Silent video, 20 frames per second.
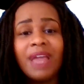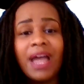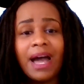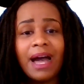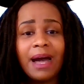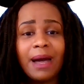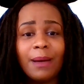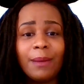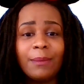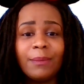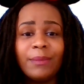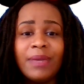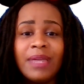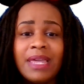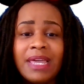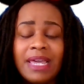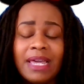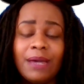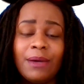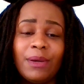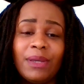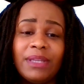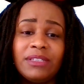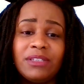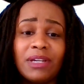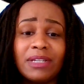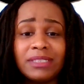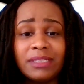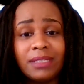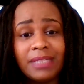Um, it
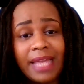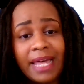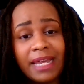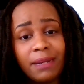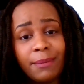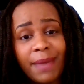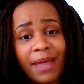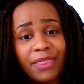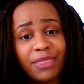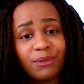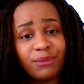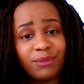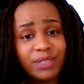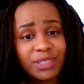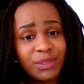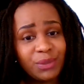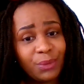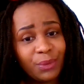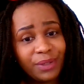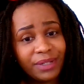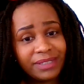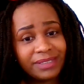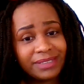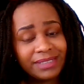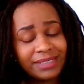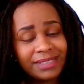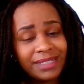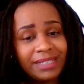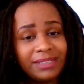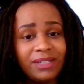talks a lot about the
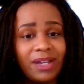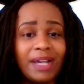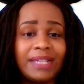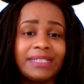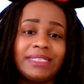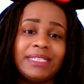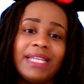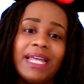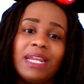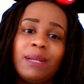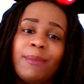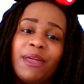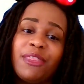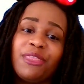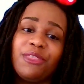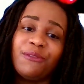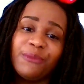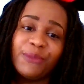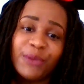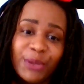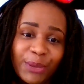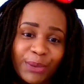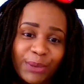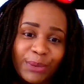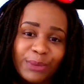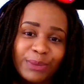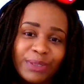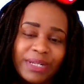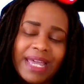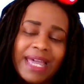resorts, it talks a lot about the
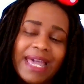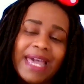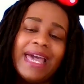food,